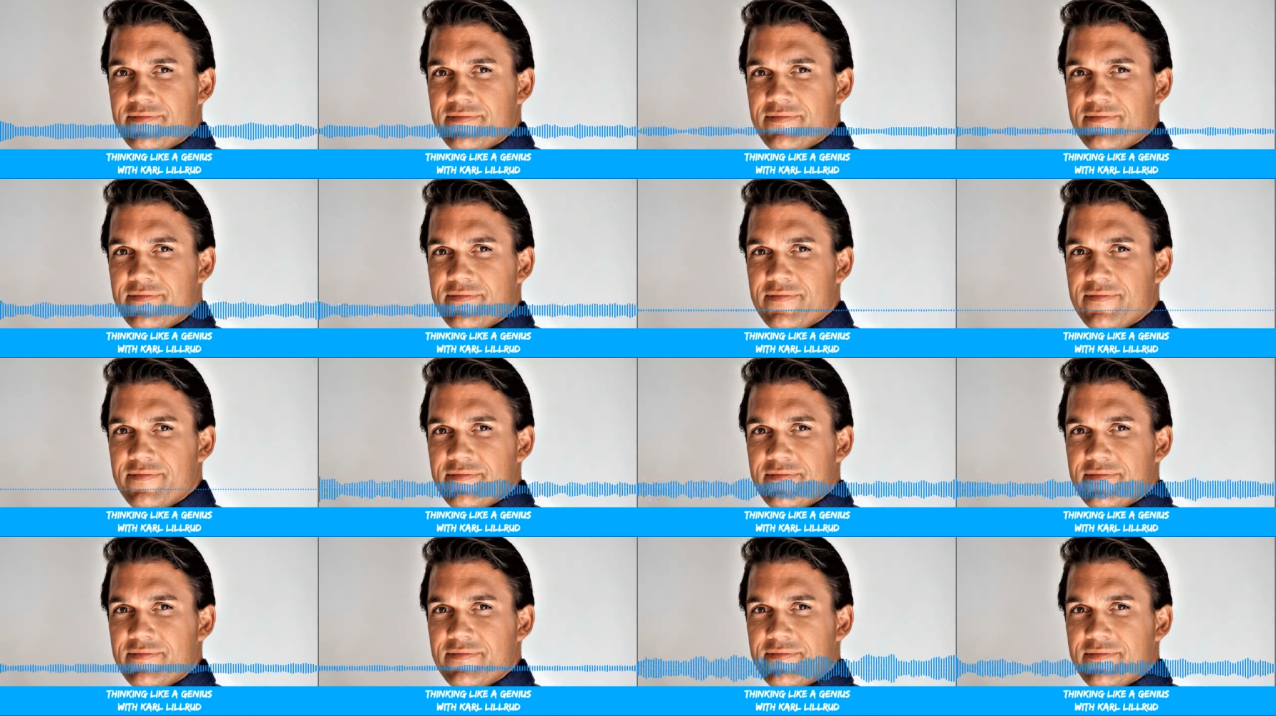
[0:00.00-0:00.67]
And I
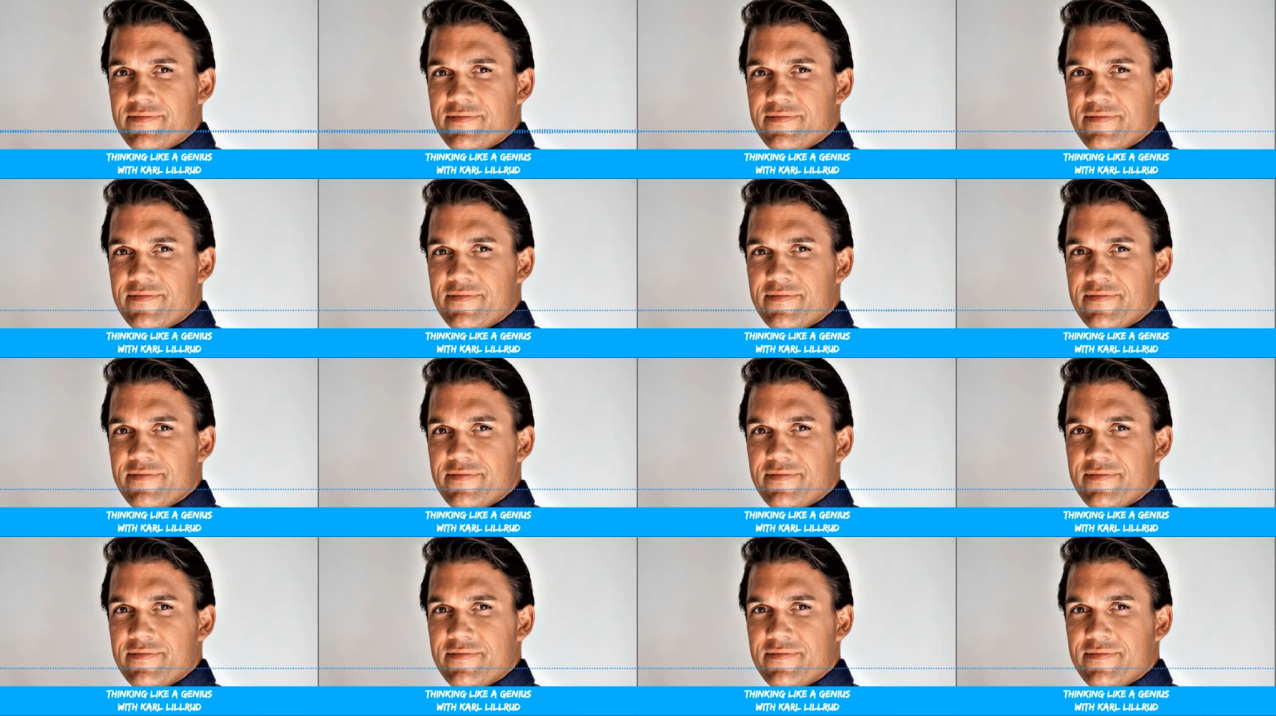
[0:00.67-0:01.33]
think that's,
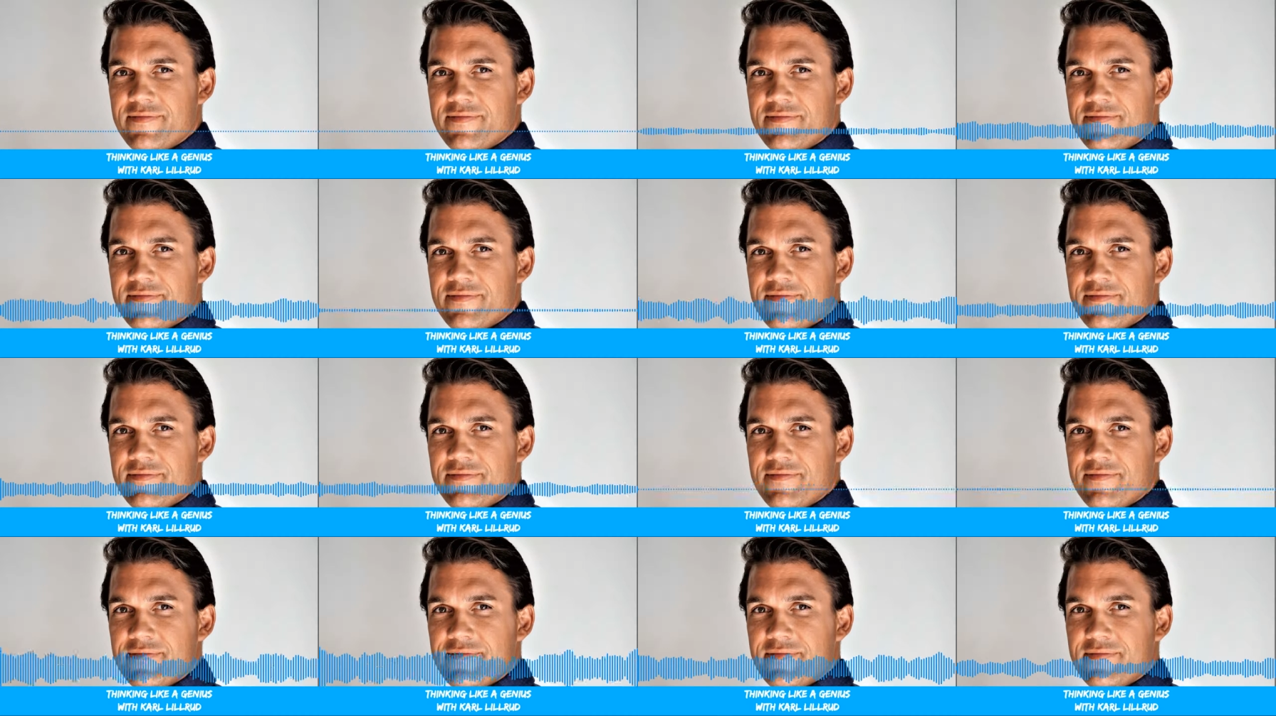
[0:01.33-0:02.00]
I
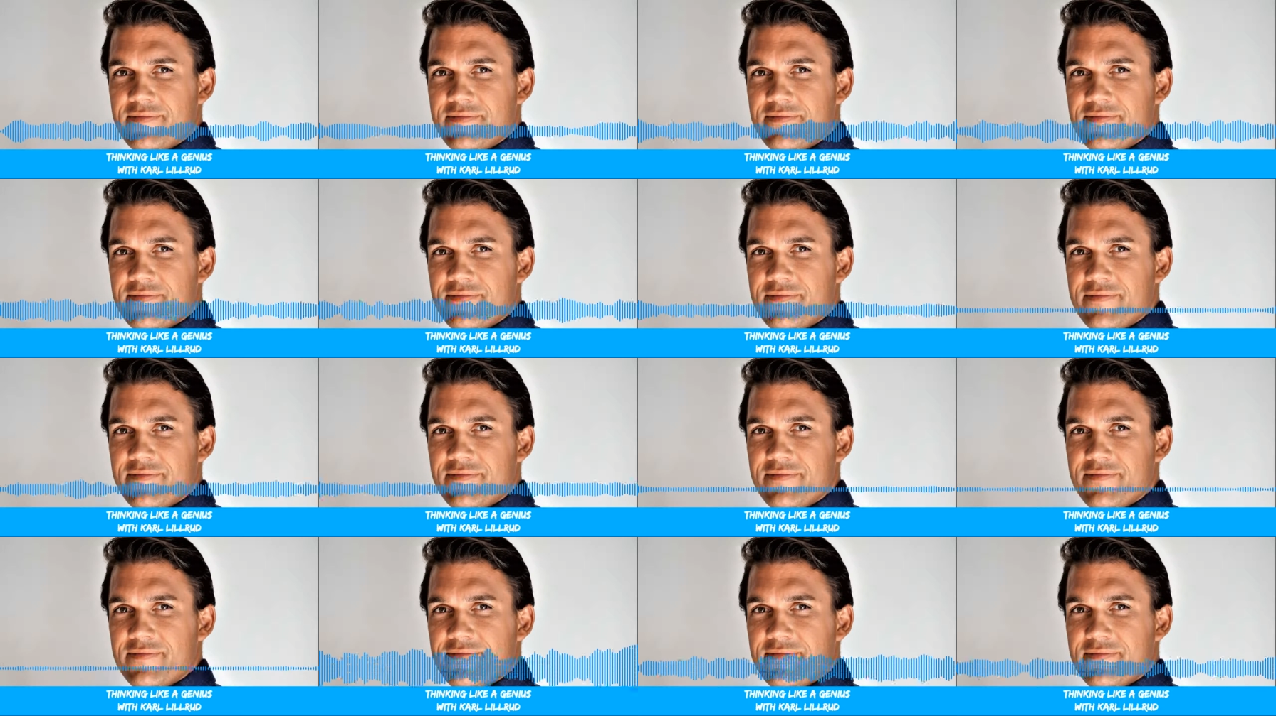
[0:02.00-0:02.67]
think, part of the
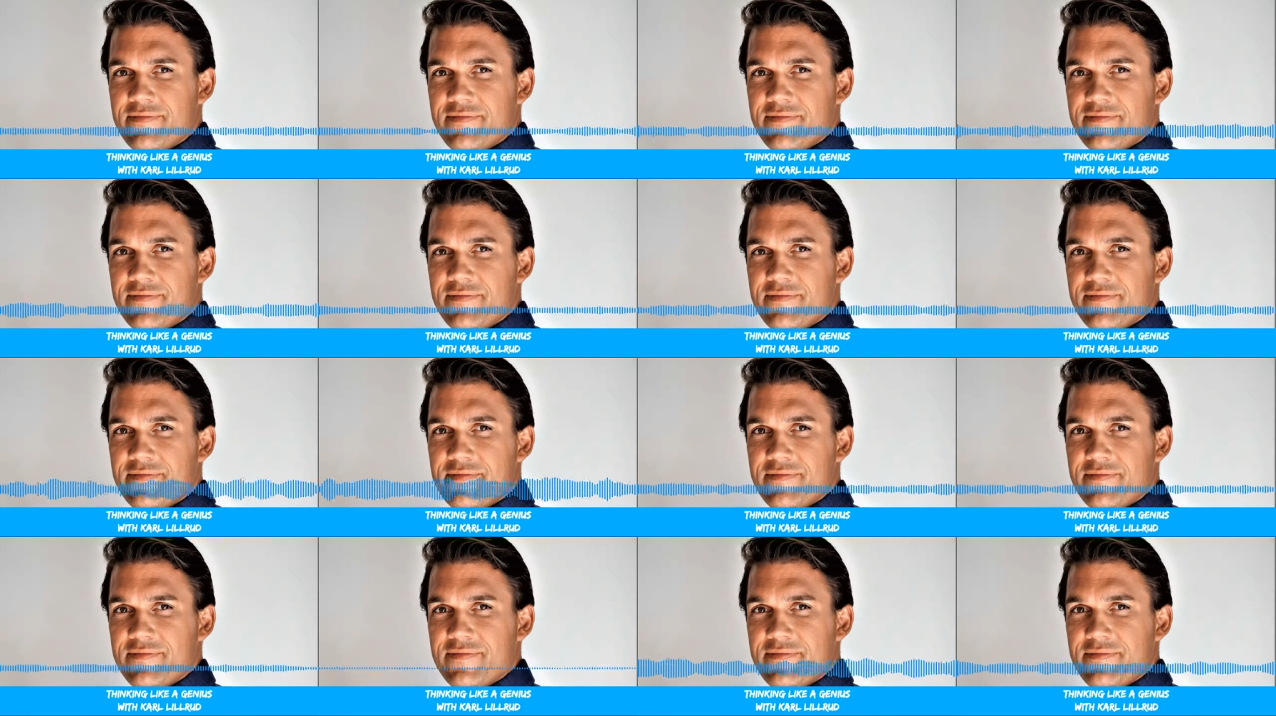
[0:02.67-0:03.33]
education
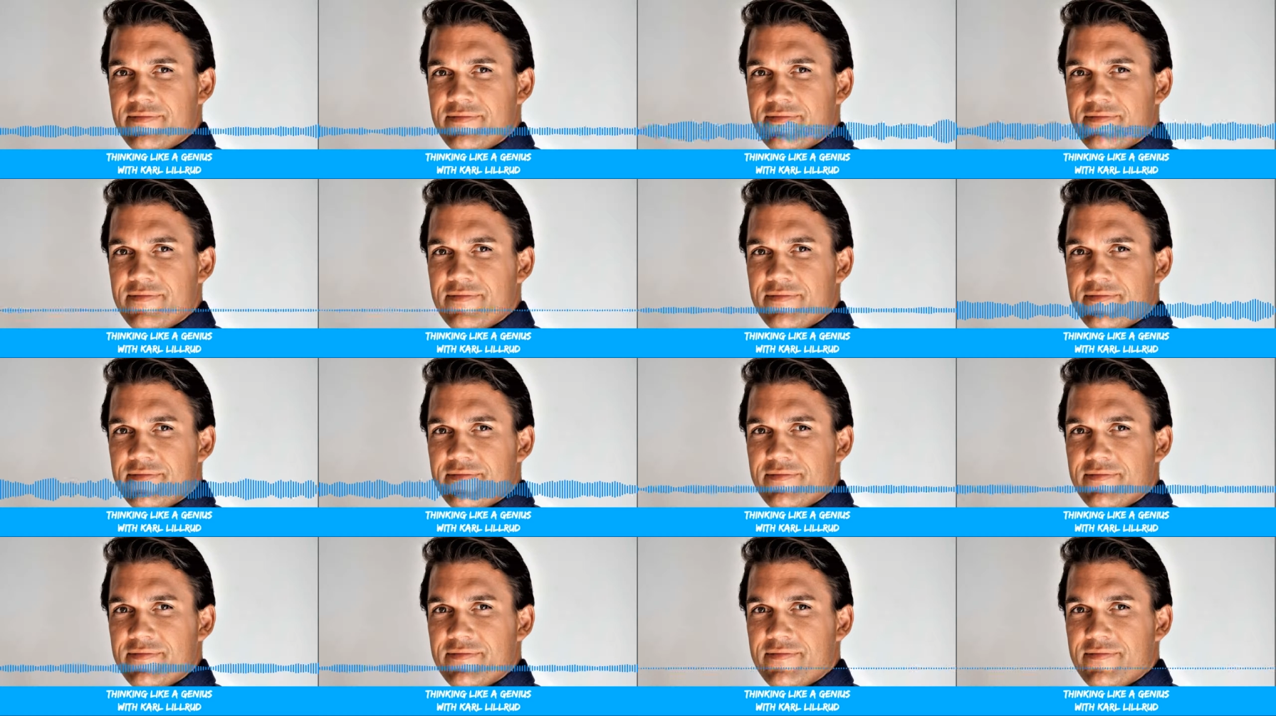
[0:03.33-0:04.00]
system, which
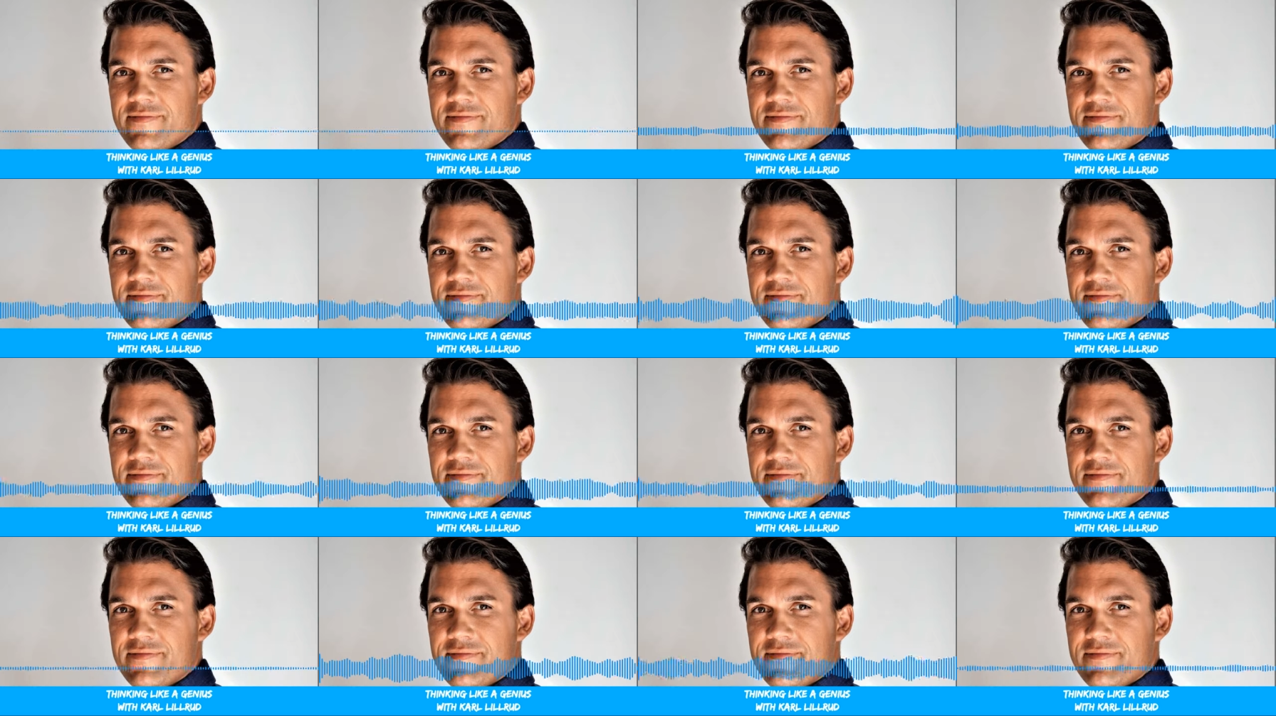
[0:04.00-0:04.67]
is
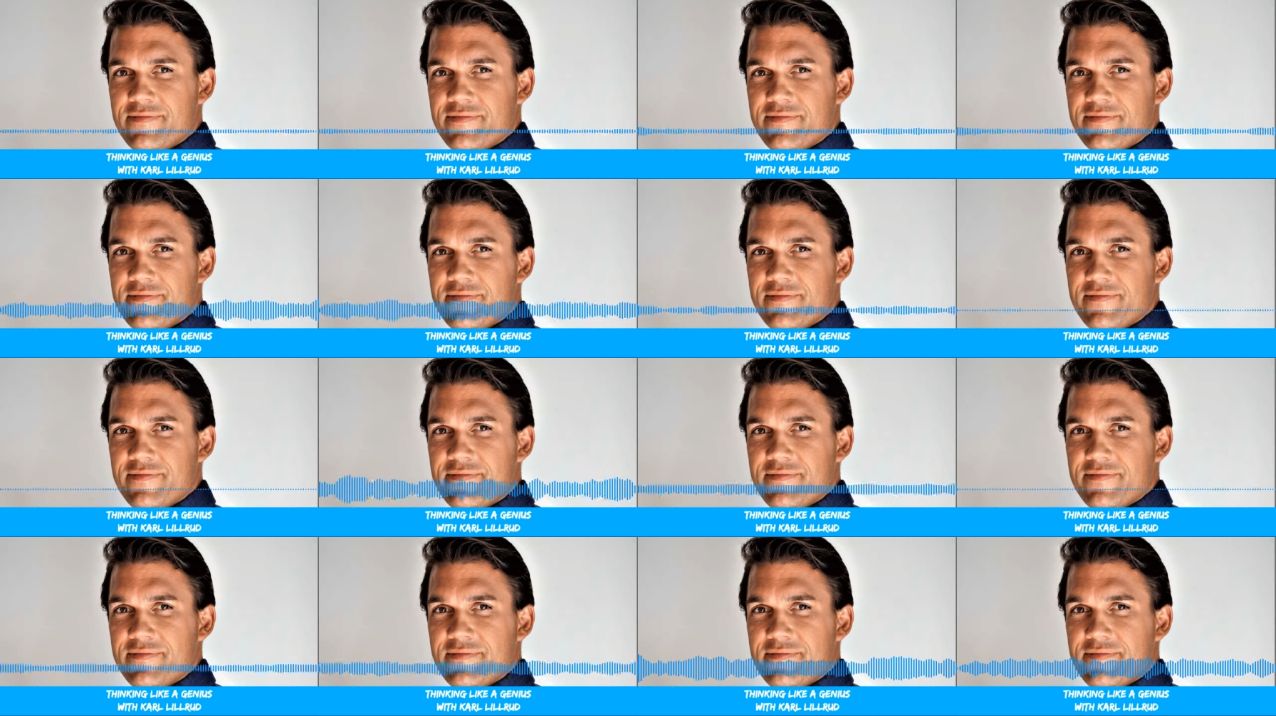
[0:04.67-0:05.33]
really difficult
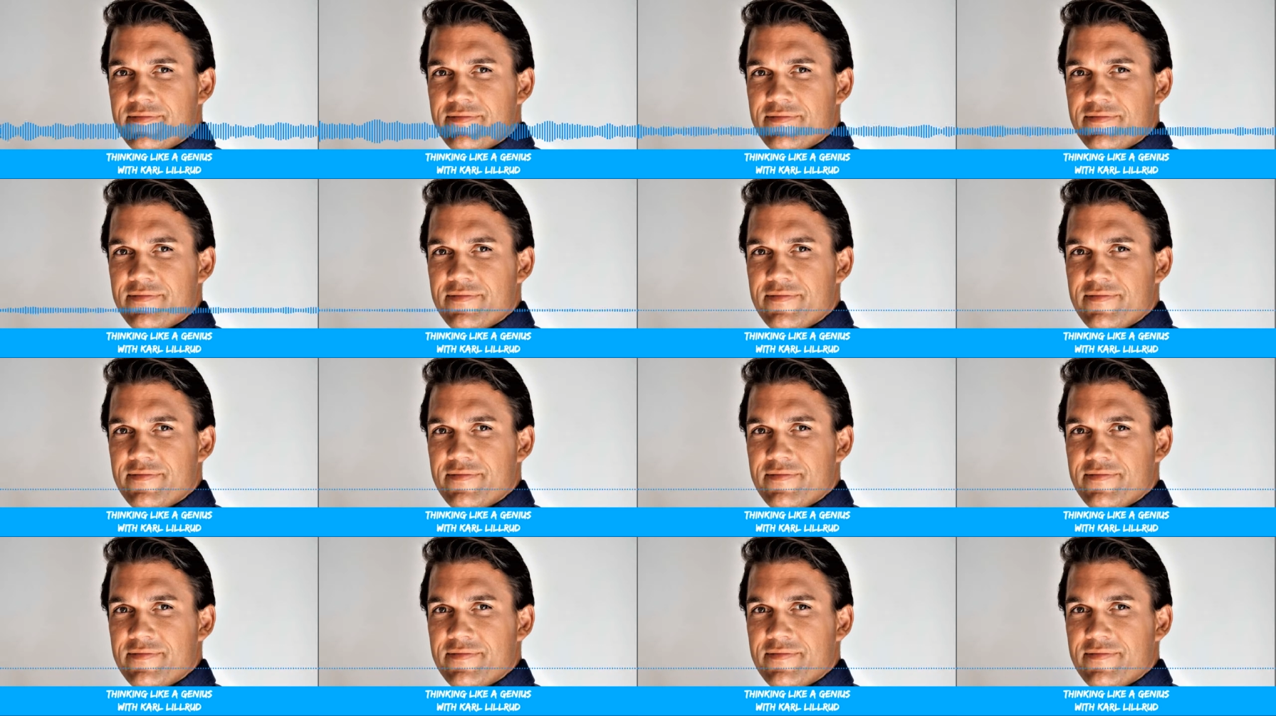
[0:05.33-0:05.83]
because